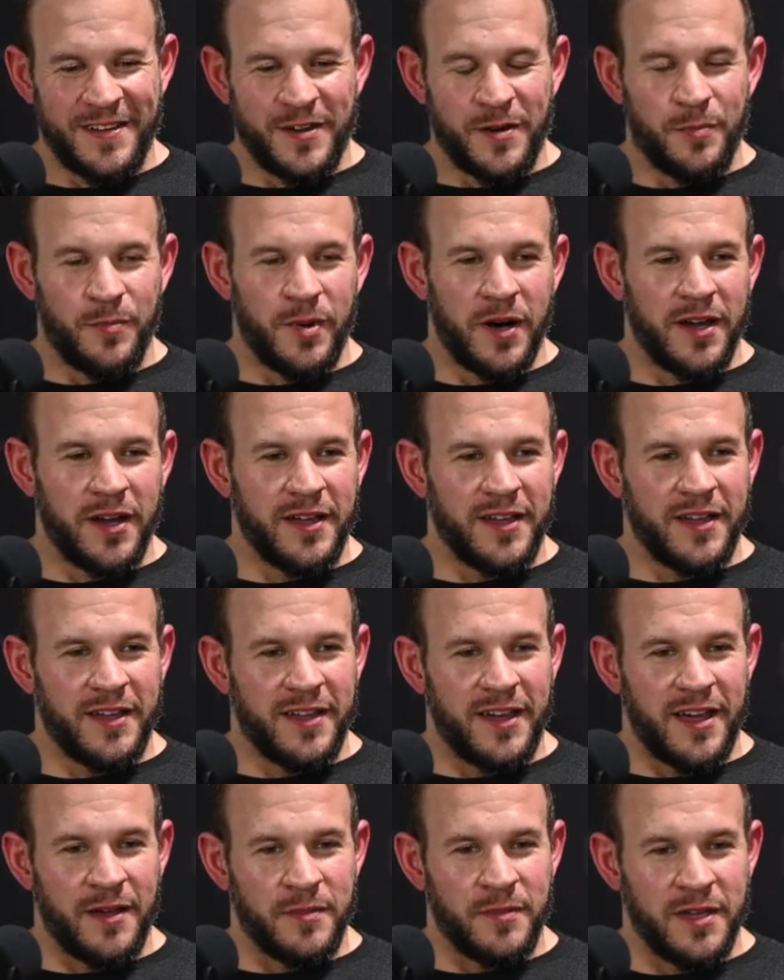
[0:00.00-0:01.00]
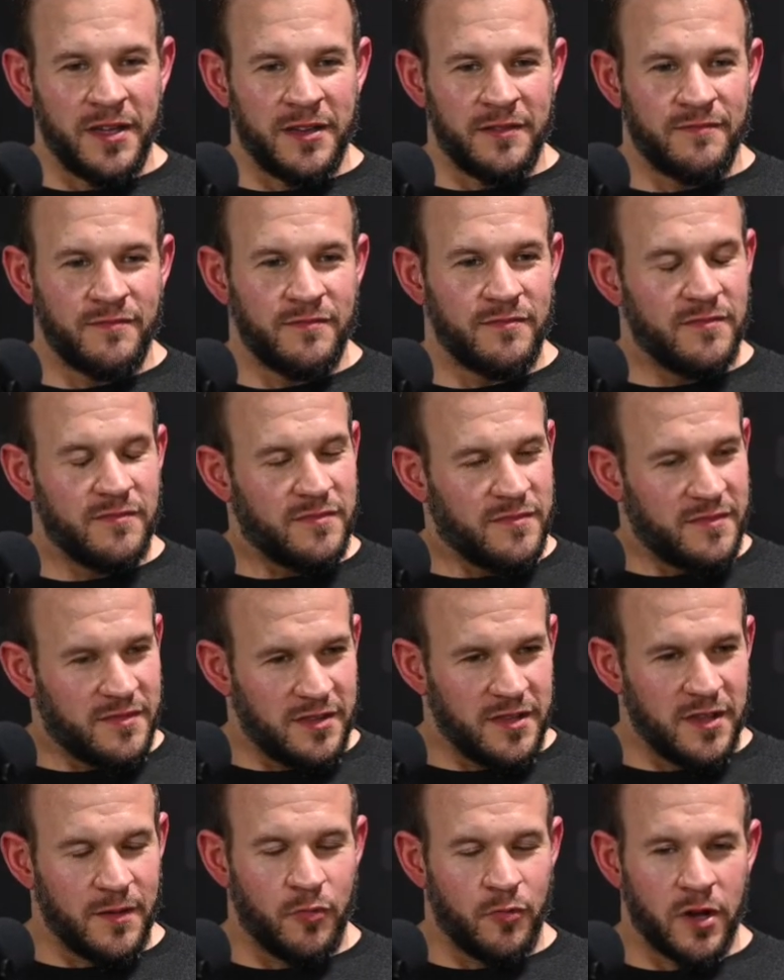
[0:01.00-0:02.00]
But I mean,
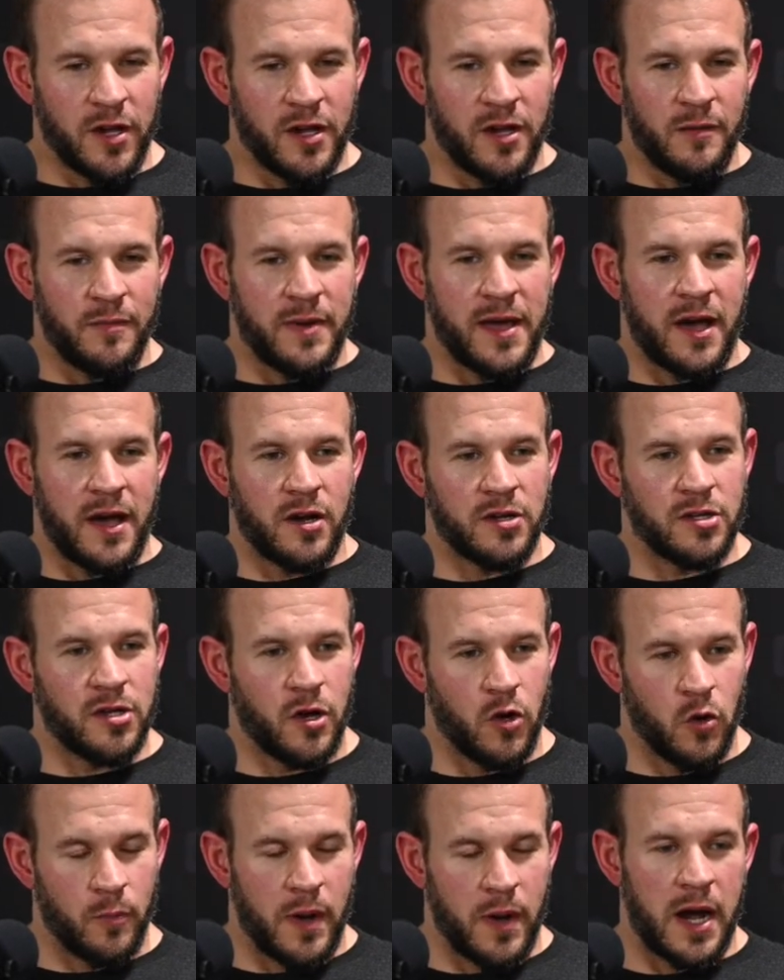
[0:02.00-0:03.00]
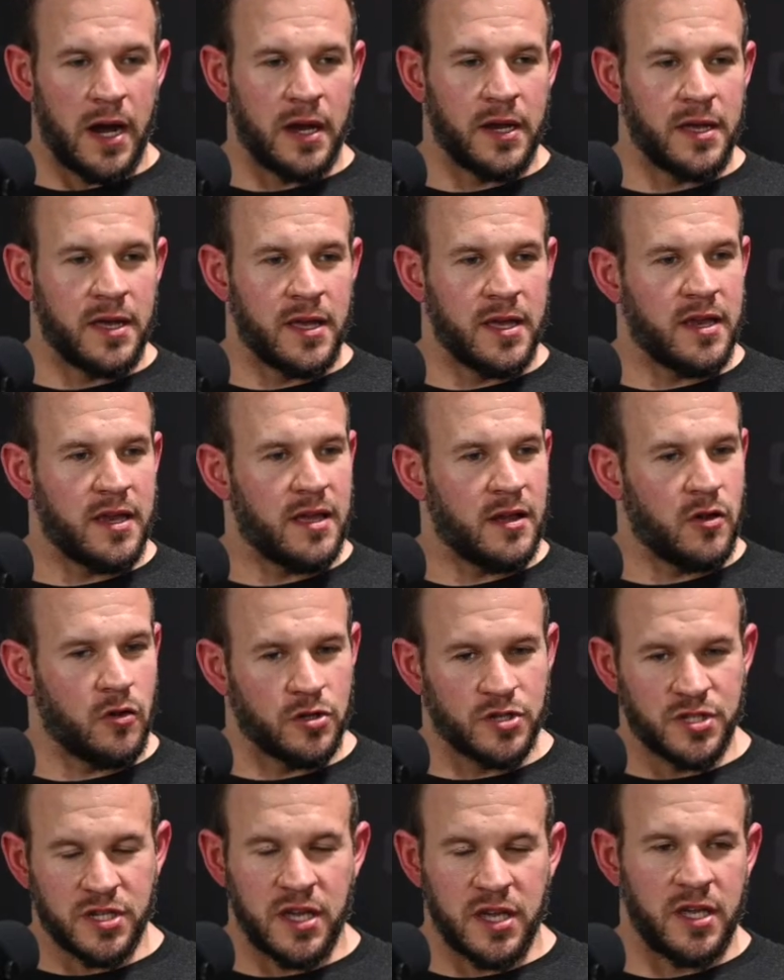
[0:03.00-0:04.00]
you bring up how her body, her
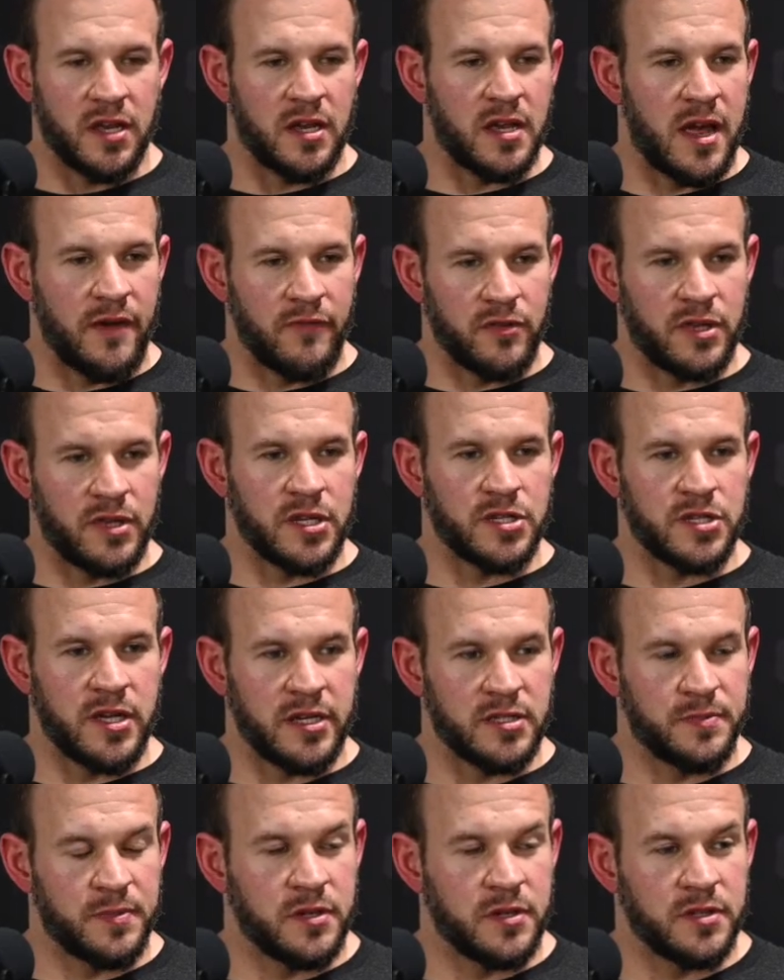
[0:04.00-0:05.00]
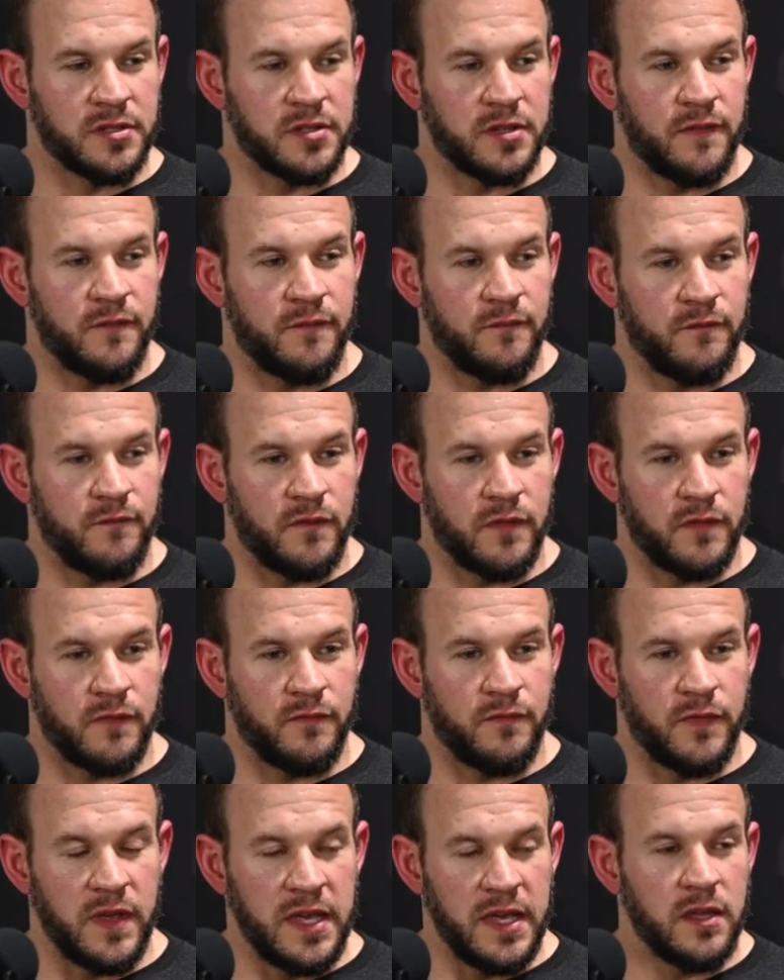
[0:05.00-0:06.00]
skin, everything changed because
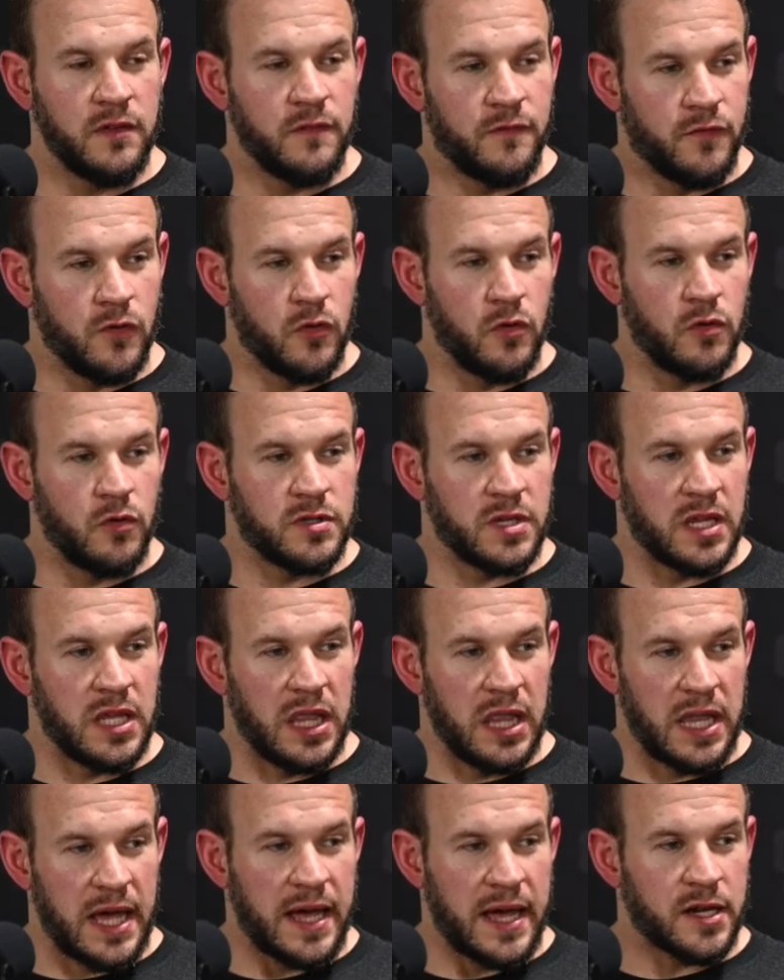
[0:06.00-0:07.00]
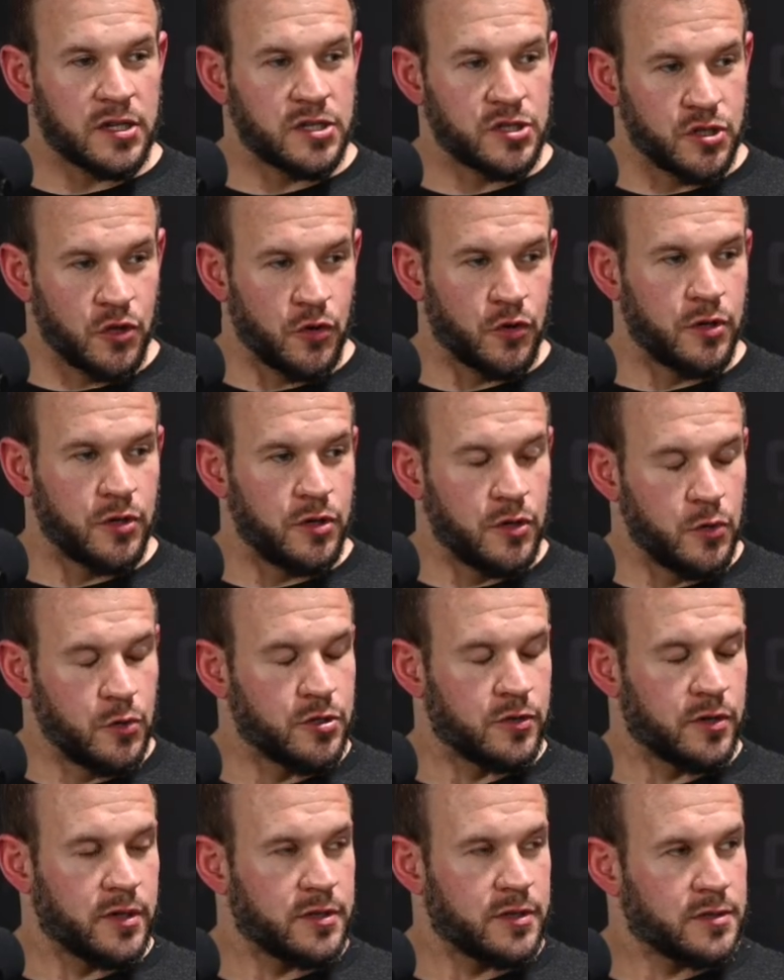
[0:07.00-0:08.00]
vegan foods lack certain
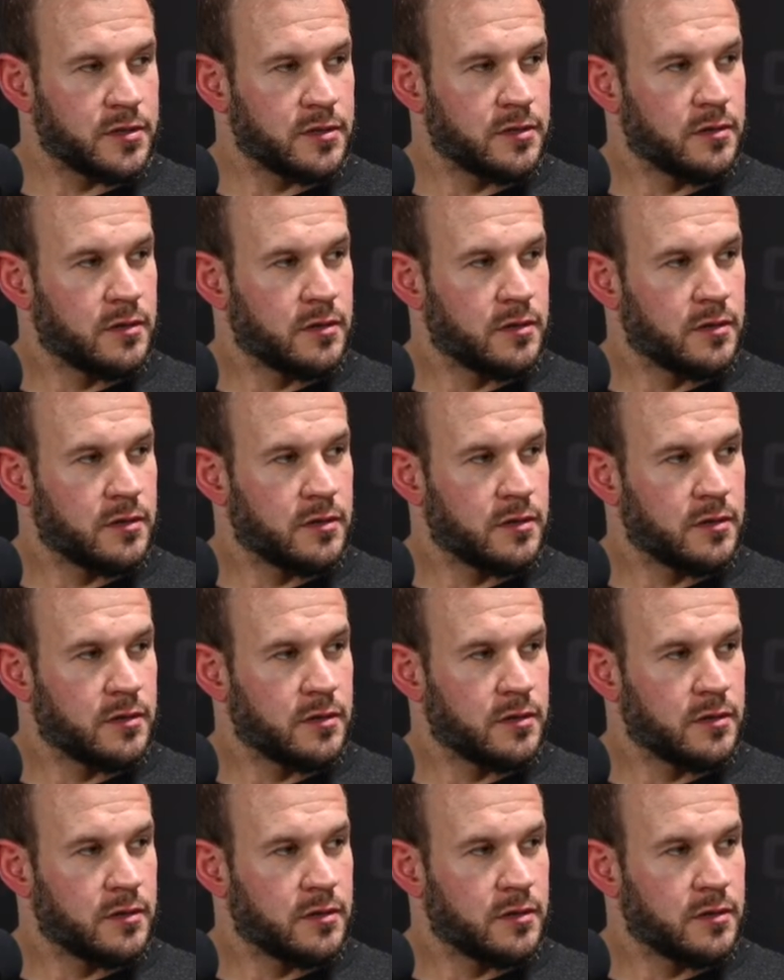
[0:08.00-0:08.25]
nutrients